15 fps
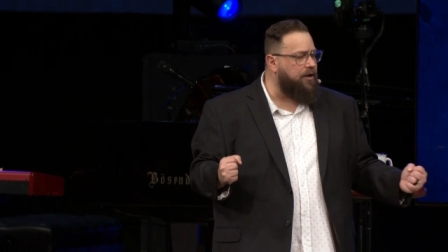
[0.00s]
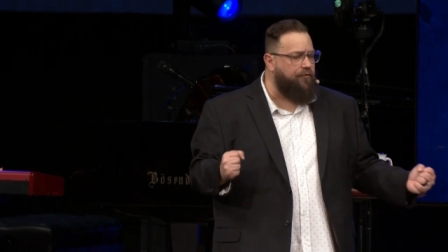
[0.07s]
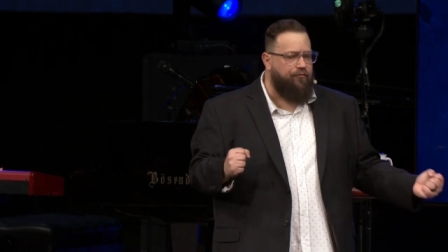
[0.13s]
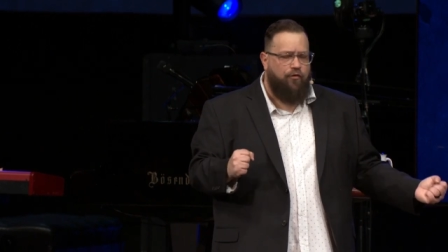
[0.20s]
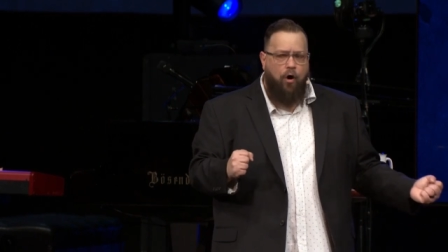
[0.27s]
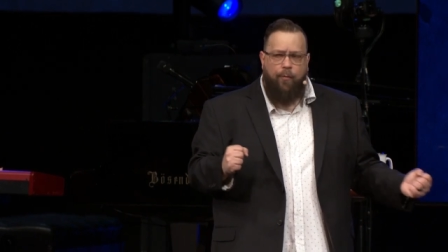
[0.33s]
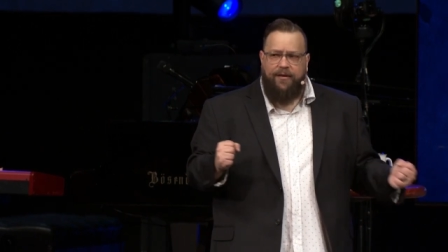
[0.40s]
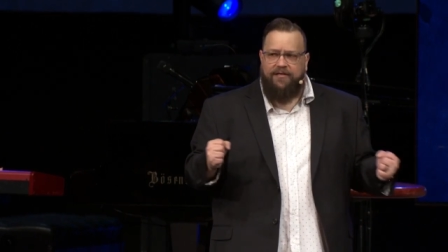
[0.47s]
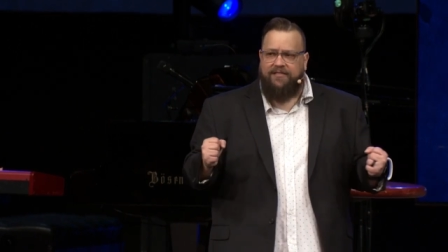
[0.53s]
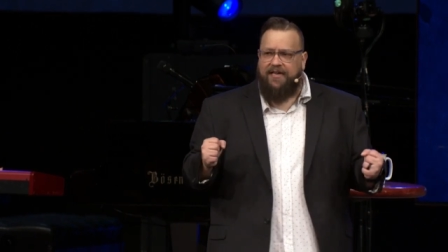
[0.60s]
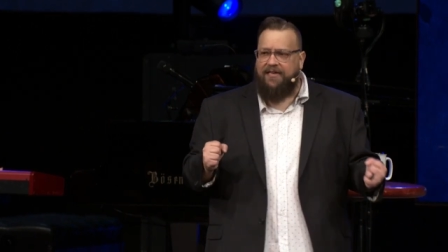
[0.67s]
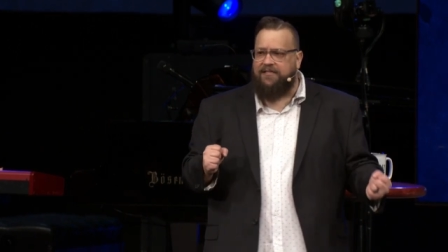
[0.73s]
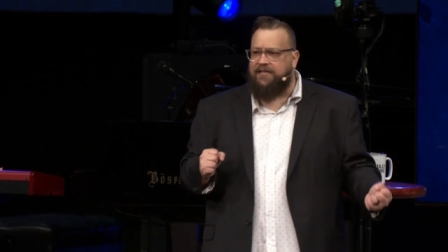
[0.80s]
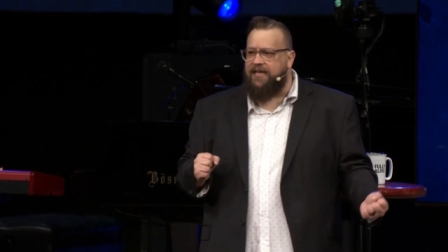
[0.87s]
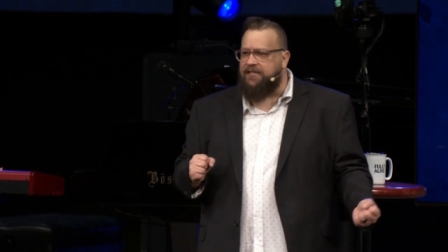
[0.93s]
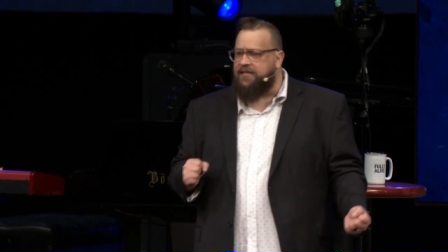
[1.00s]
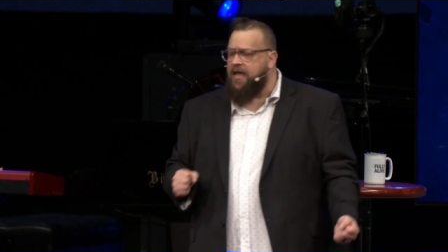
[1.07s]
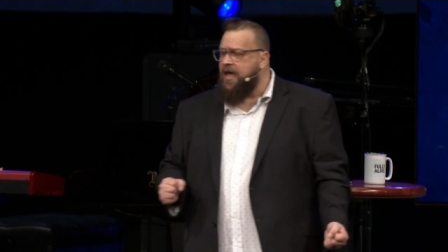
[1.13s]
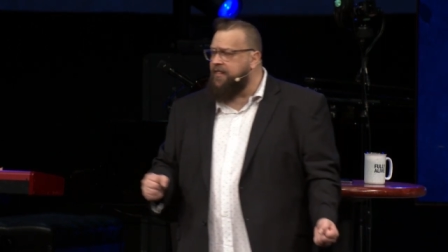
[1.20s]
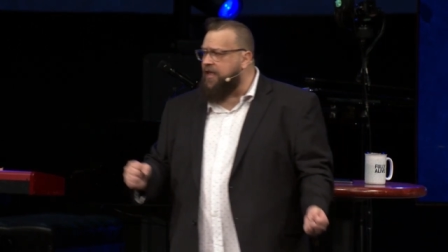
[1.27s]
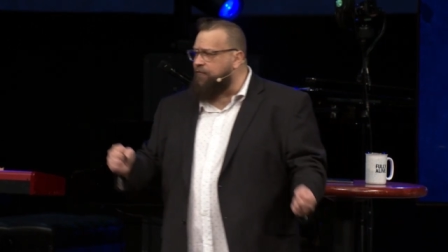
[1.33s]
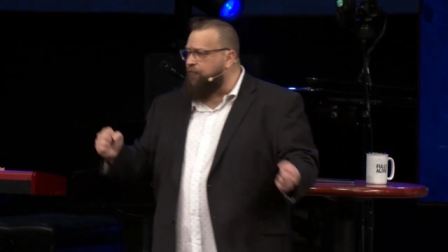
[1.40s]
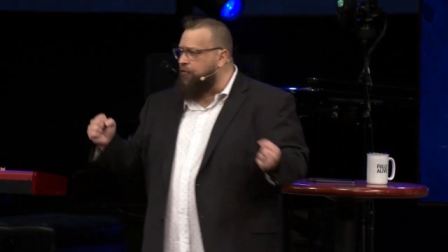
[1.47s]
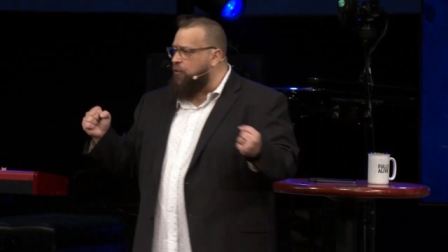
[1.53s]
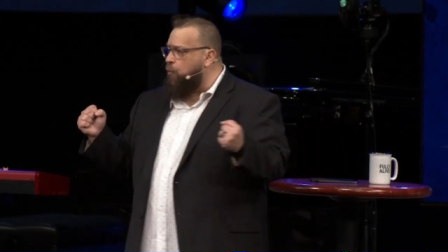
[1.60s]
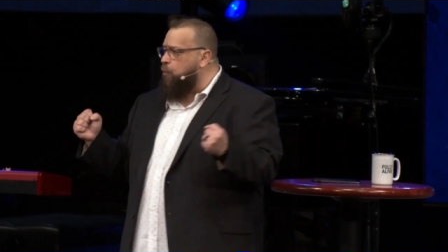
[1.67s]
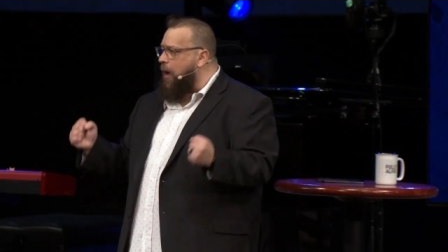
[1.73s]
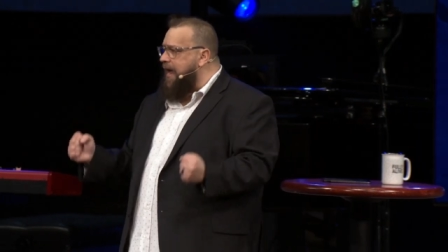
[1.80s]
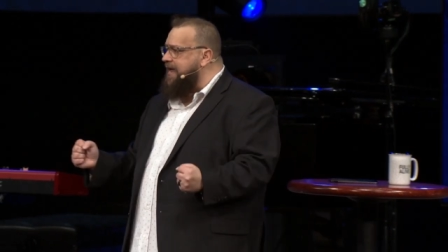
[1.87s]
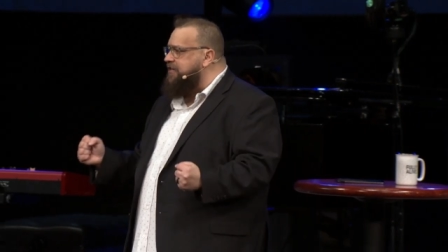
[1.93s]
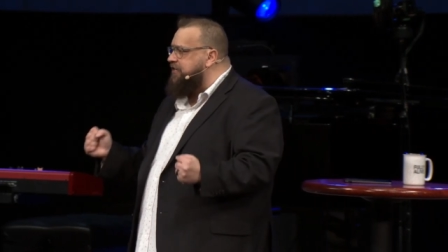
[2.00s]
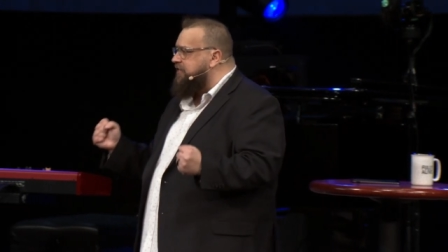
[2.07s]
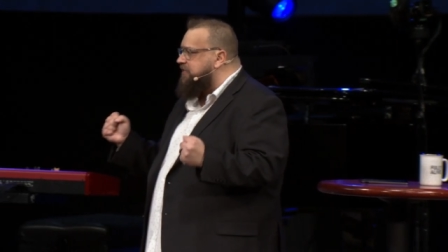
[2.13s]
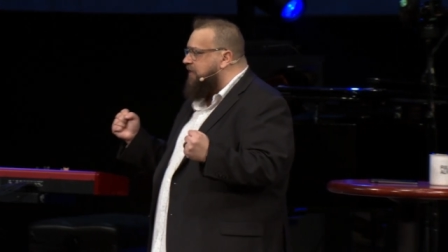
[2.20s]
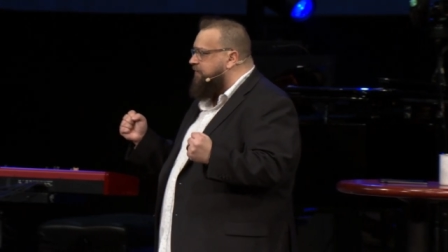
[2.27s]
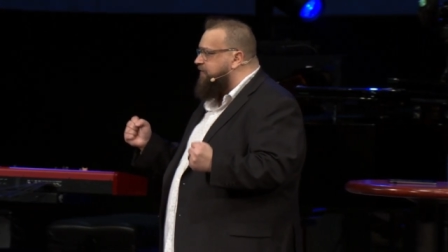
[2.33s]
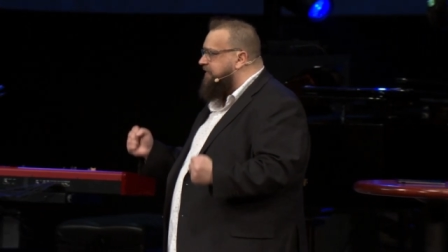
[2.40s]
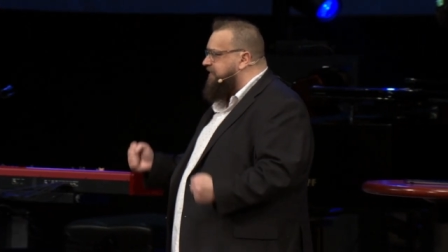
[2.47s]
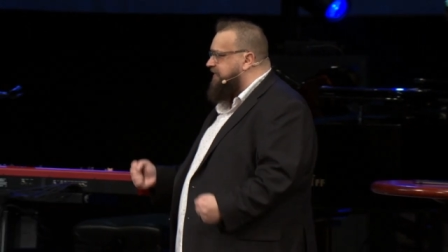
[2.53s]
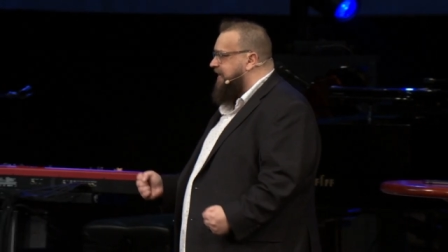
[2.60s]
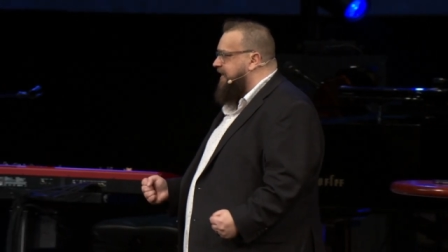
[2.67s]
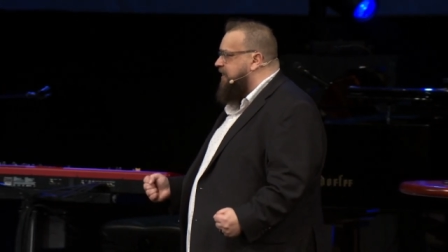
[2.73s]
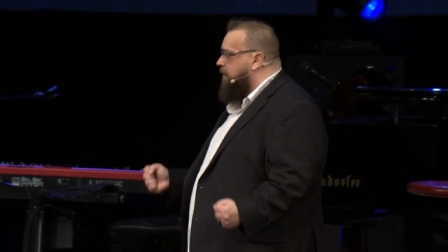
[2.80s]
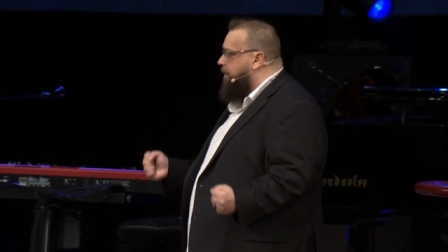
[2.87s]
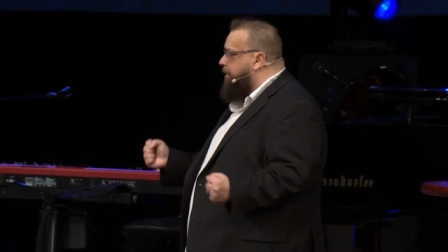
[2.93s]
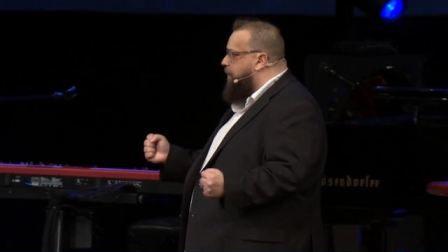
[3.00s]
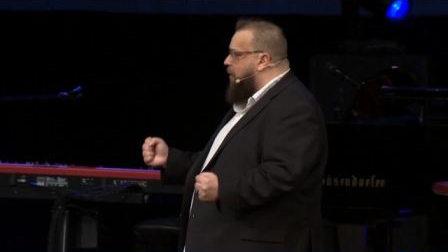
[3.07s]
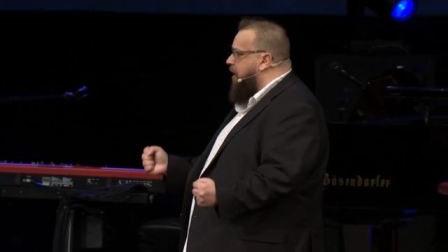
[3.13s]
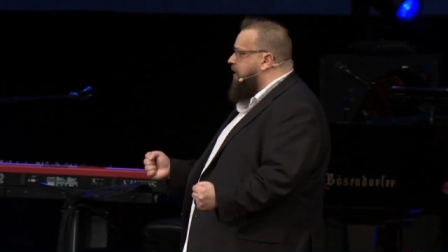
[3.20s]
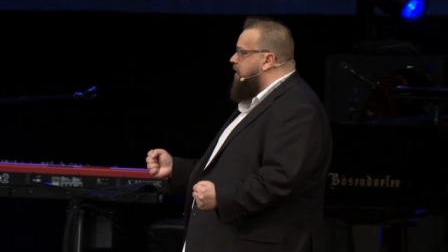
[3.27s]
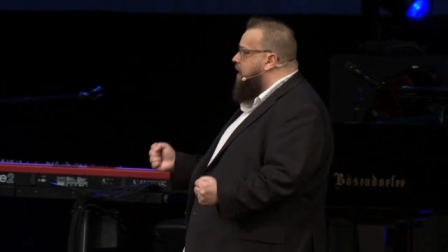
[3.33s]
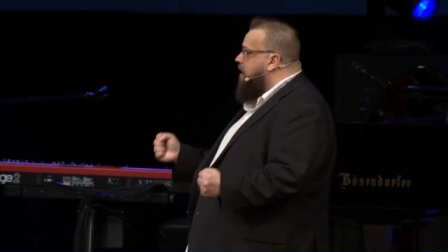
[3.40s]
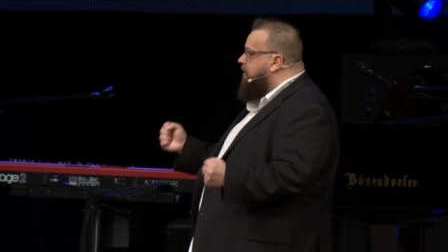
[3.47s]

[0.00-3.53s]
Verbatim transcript: of Romans says this that for the wages of sin, the,